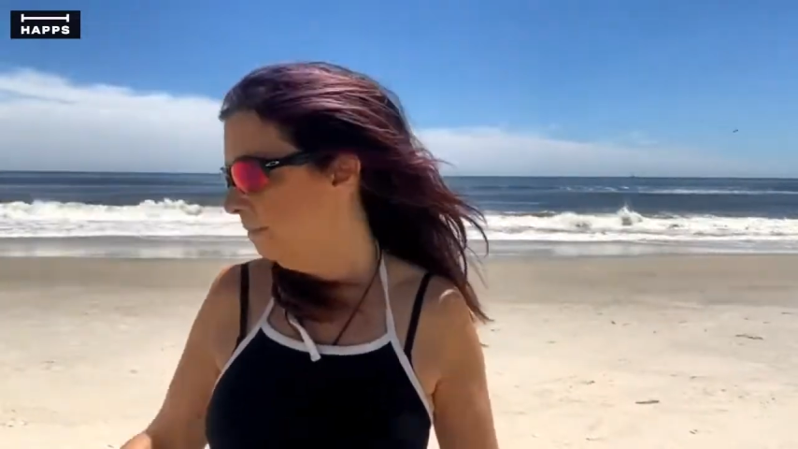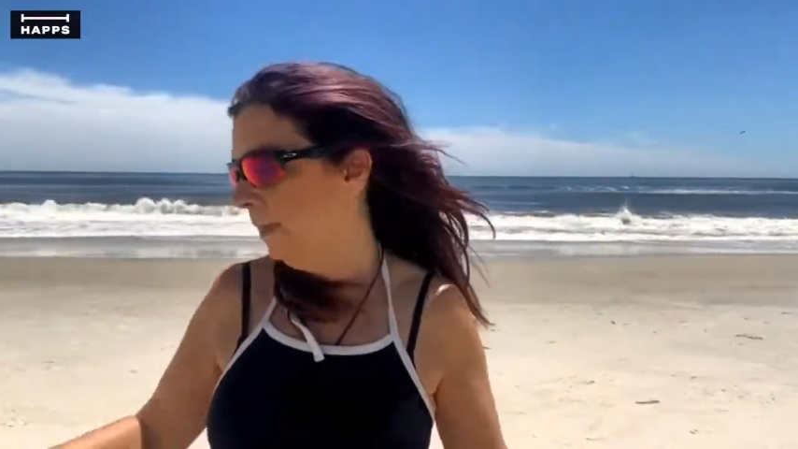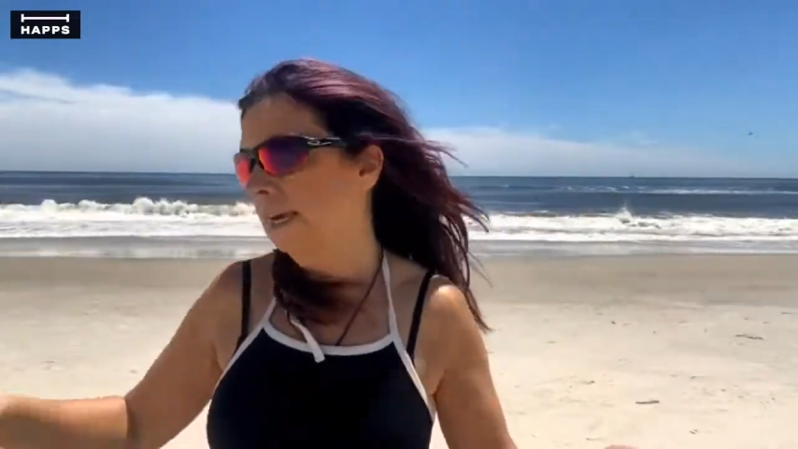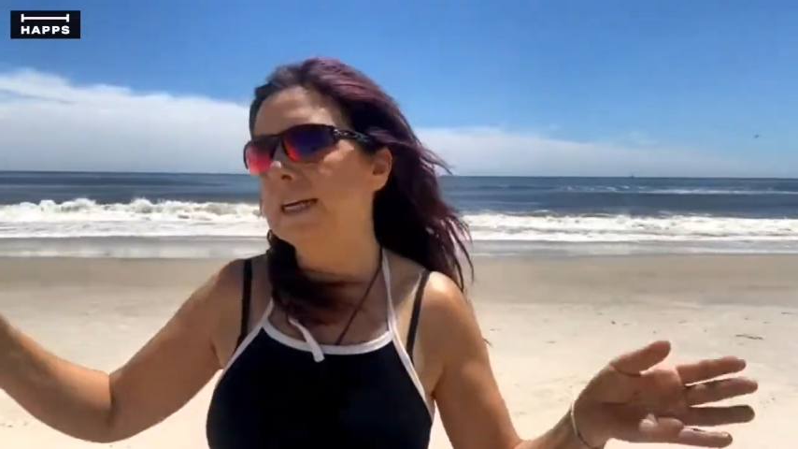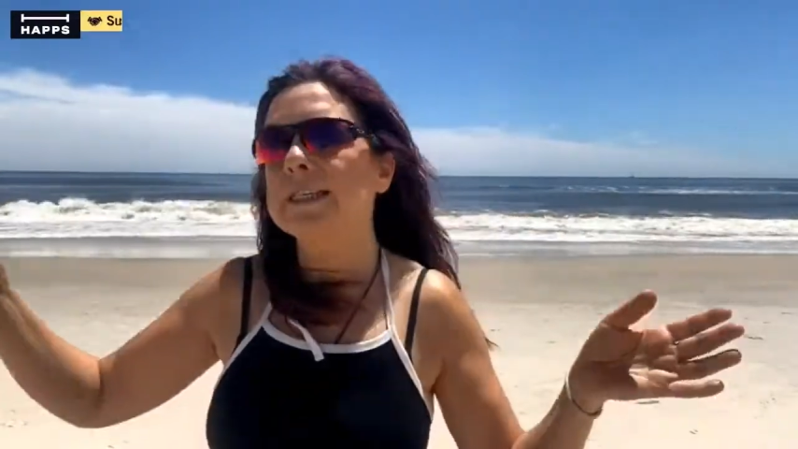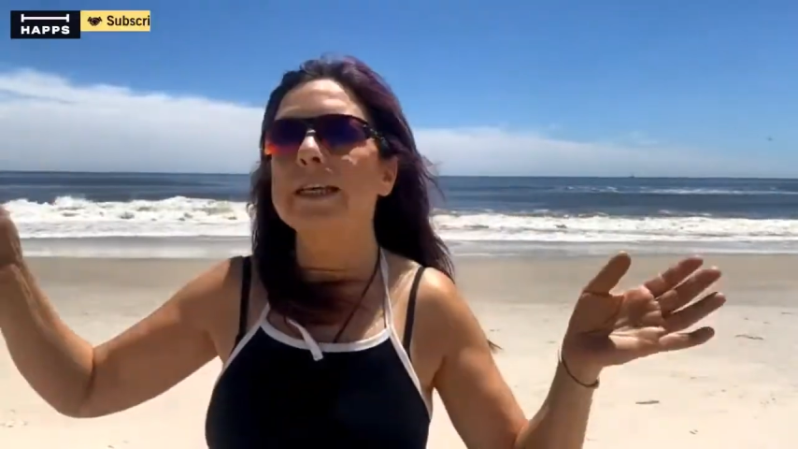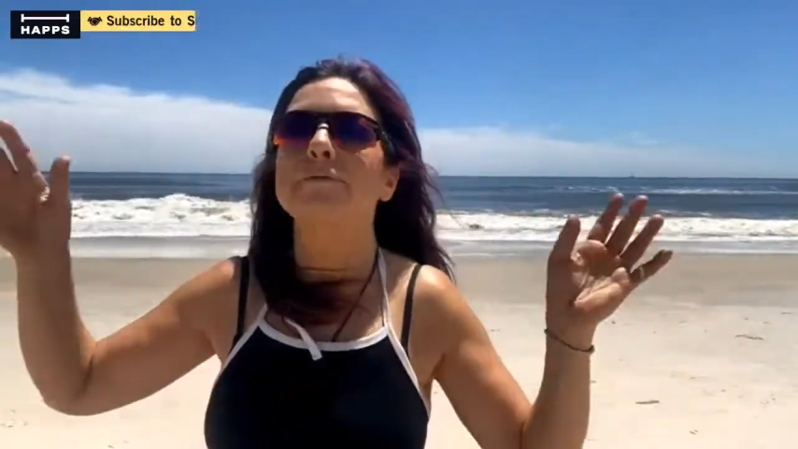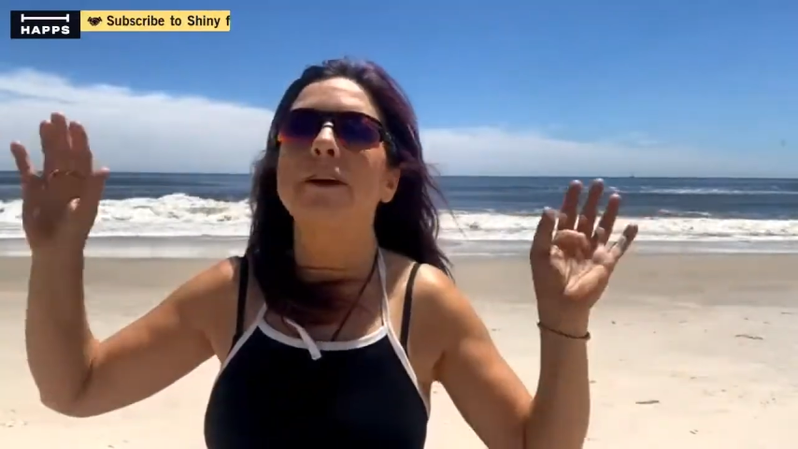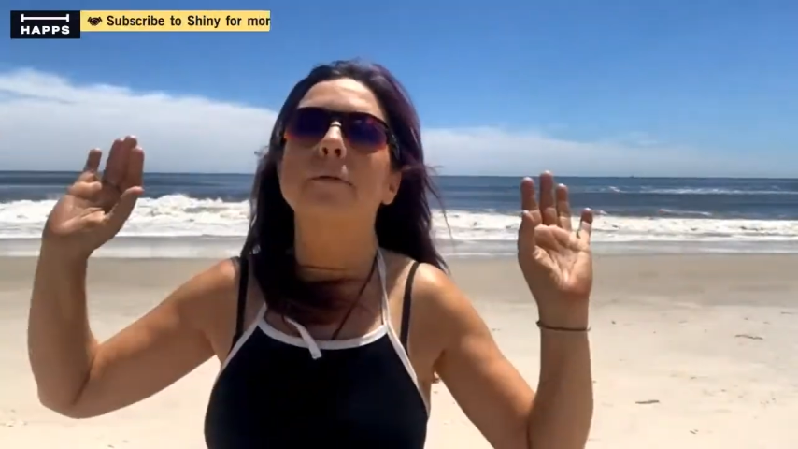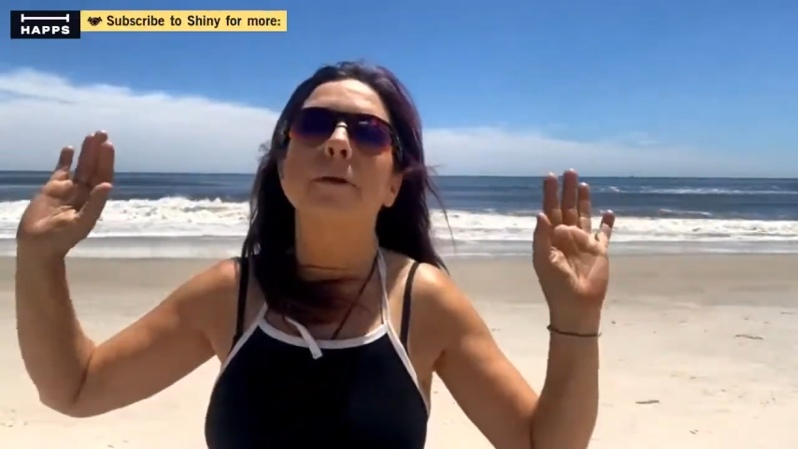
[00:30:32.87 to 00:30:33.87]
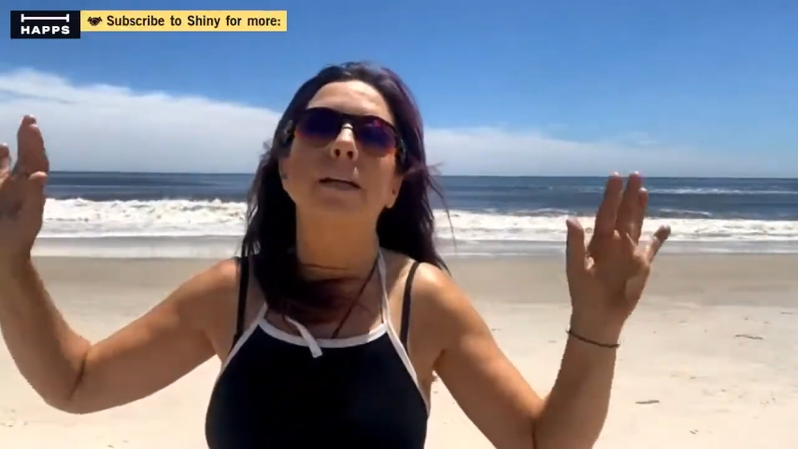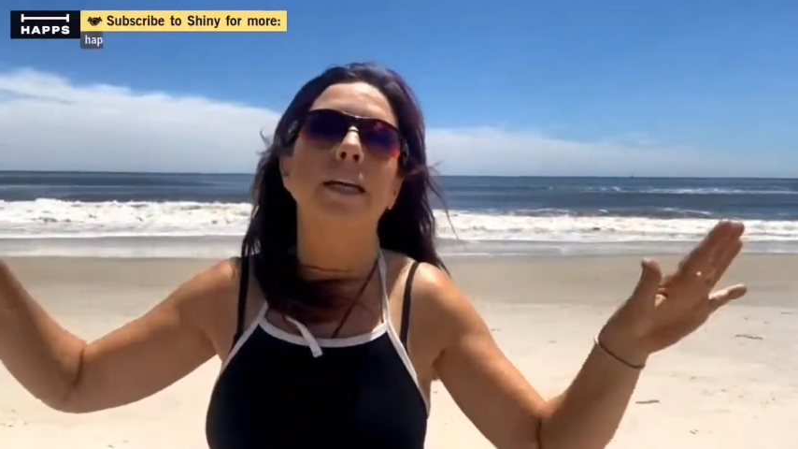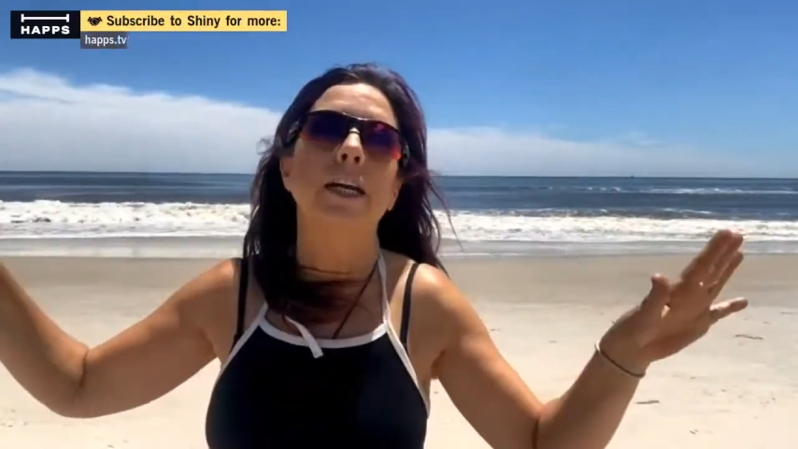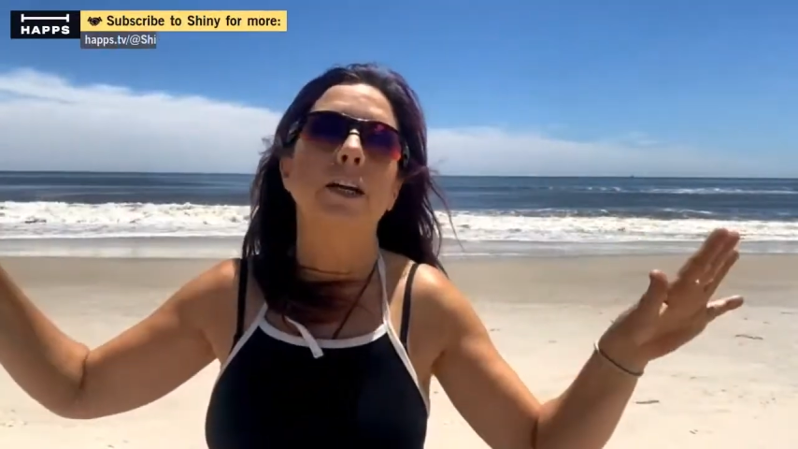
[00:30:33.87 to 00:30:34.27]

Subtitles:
do you mean? As if anybody